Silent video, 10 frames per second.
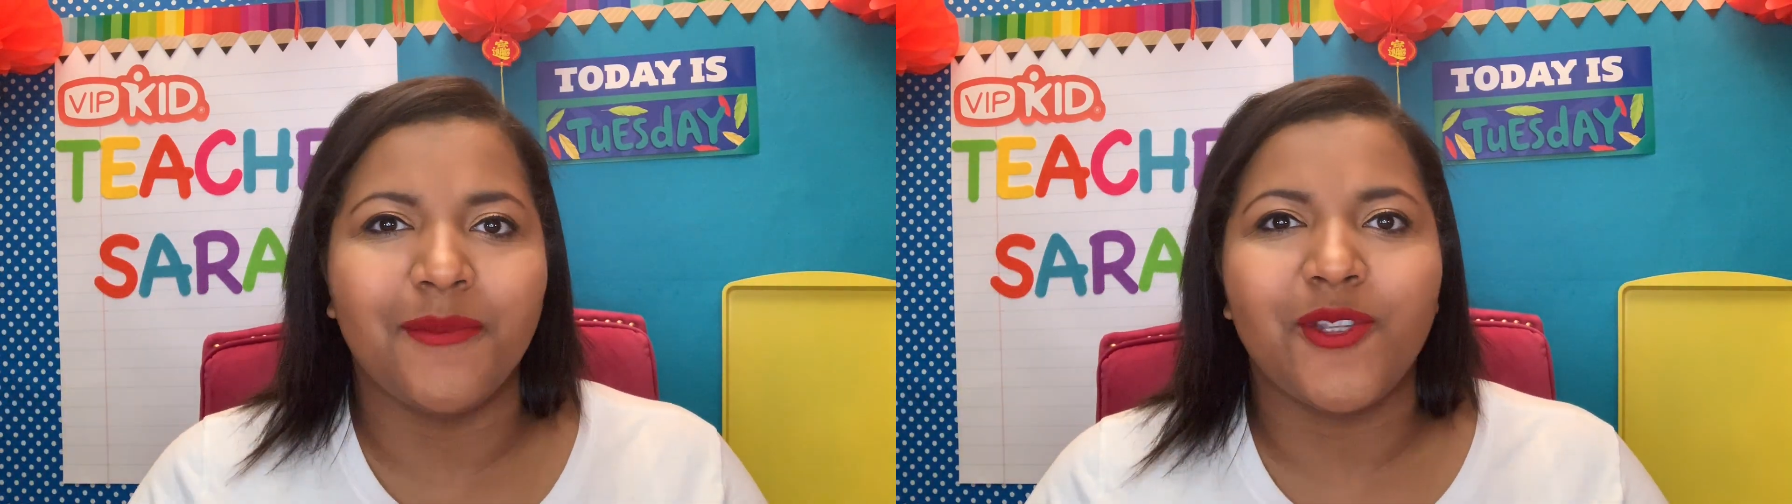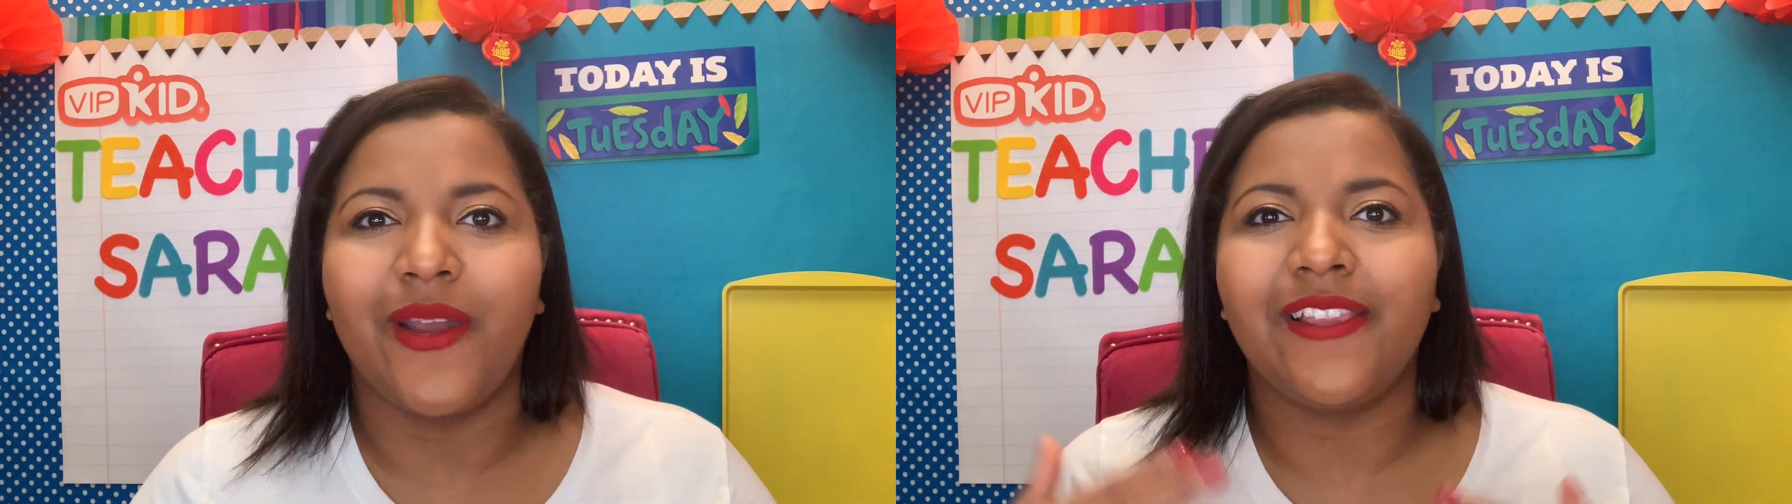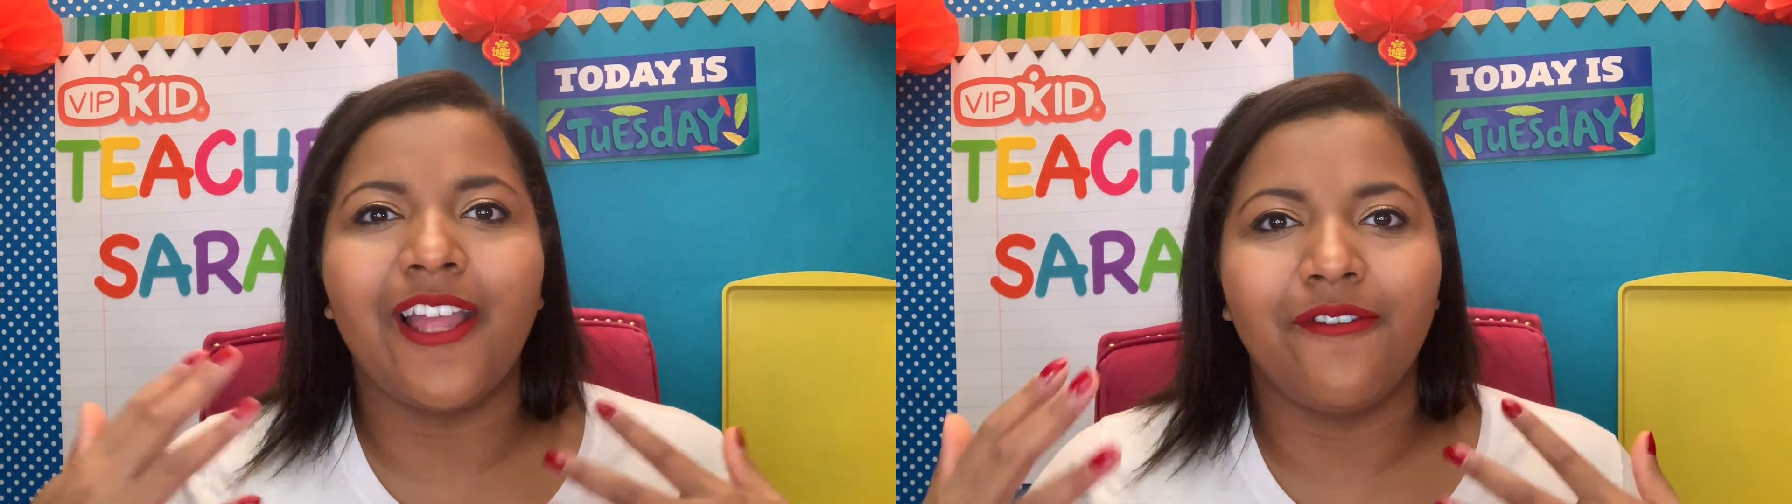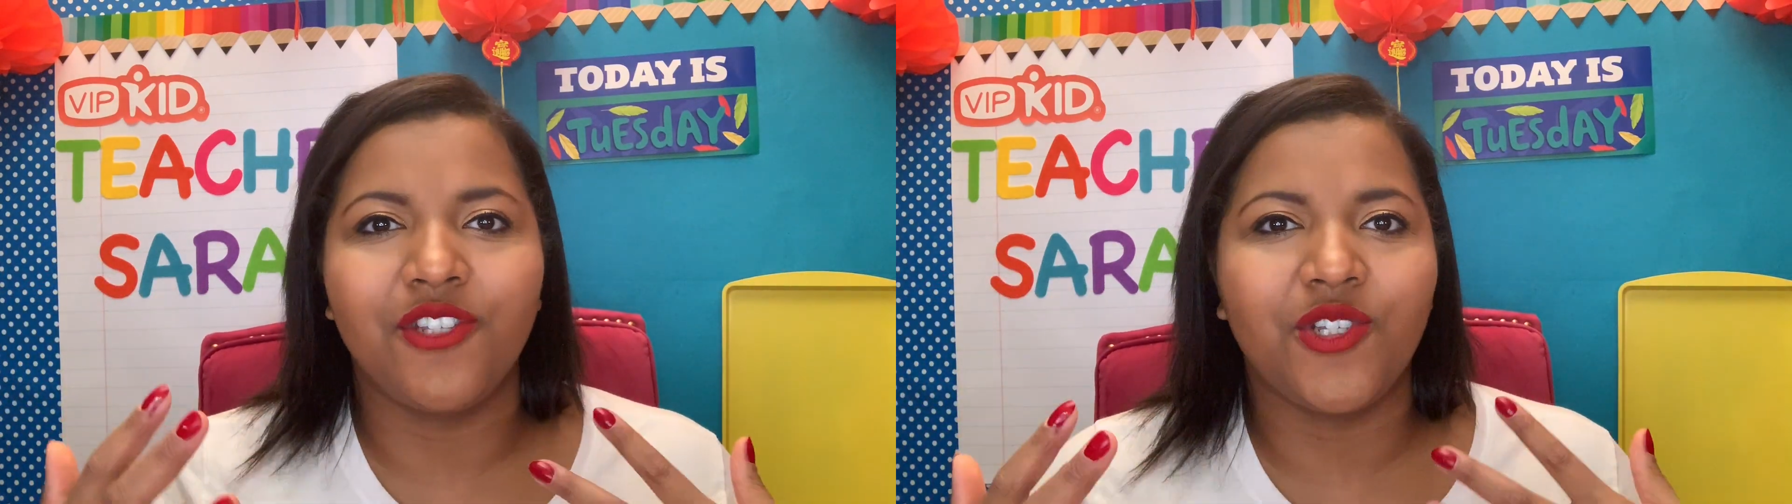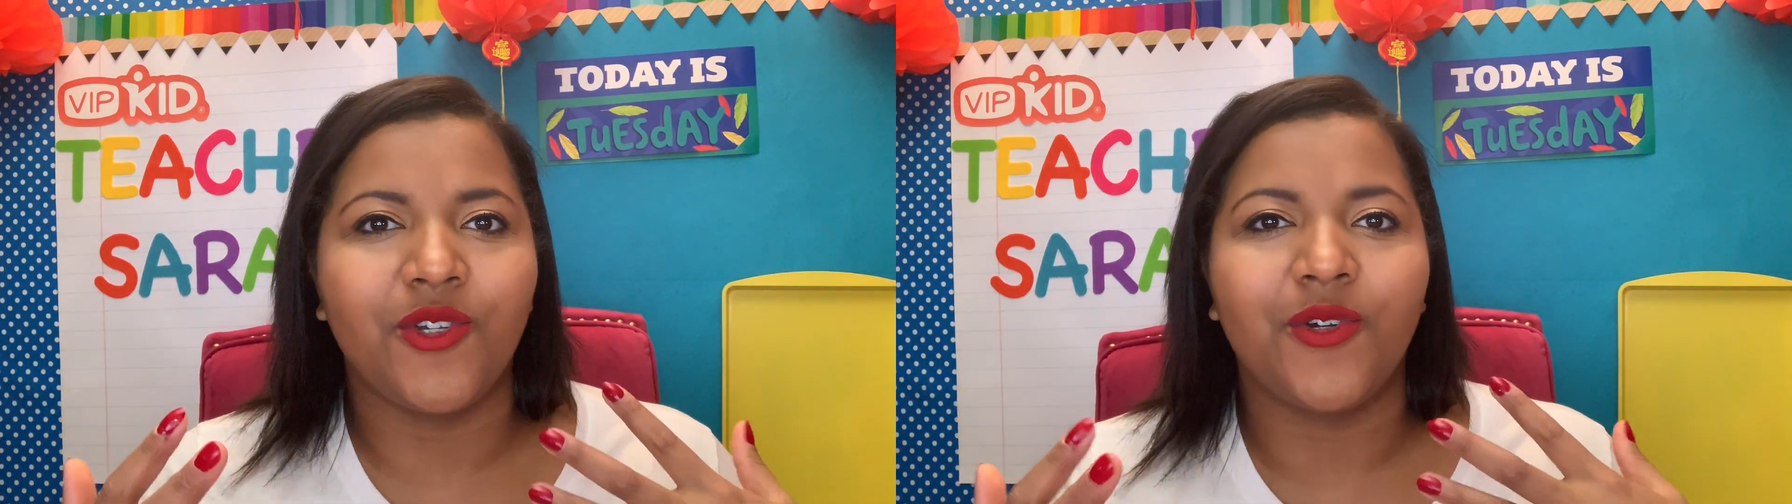so I love
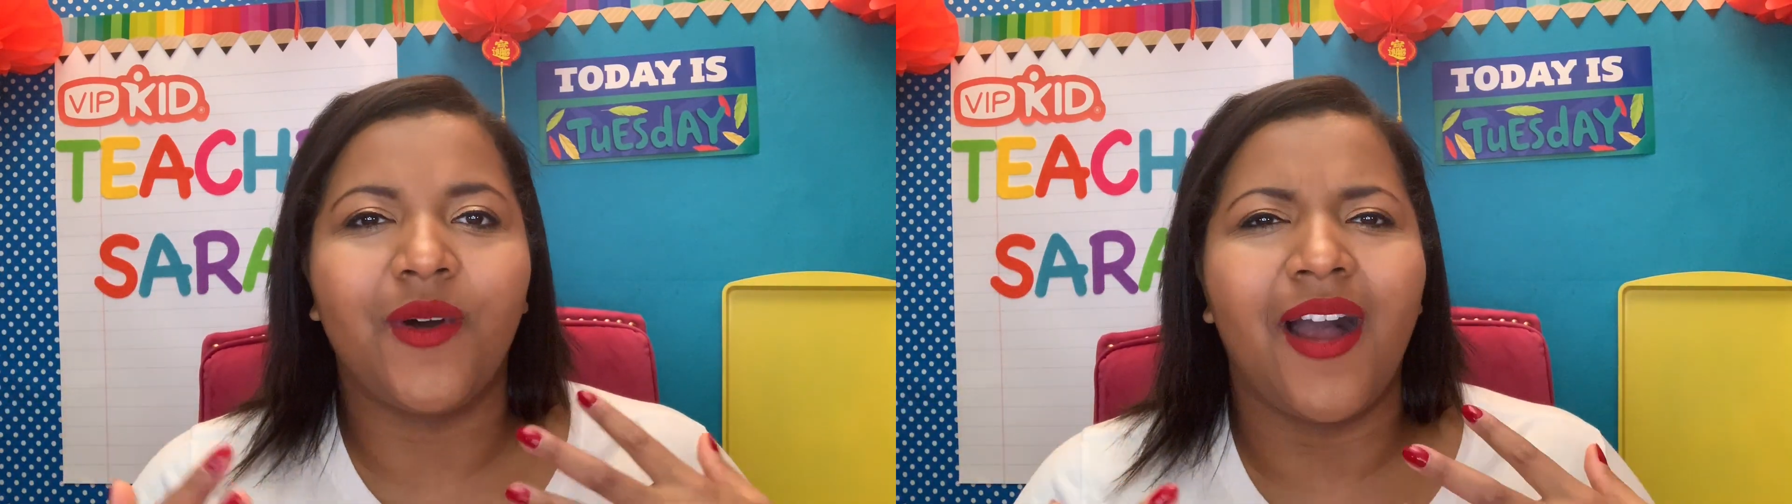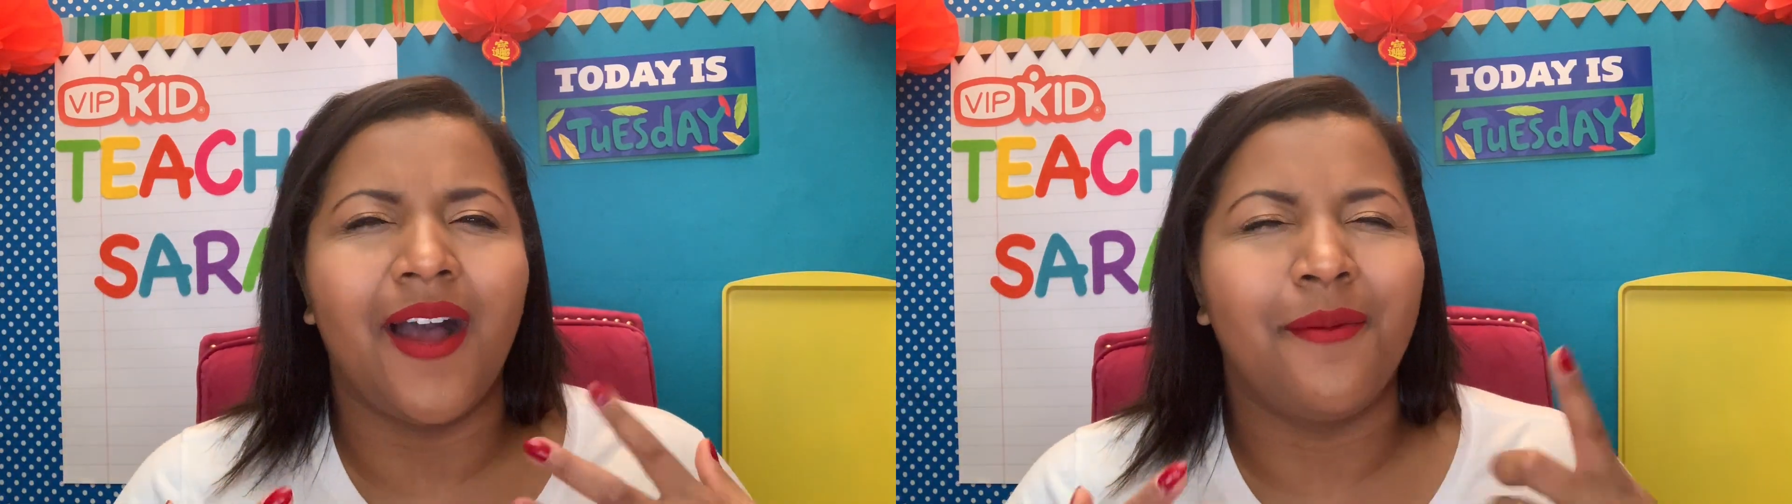to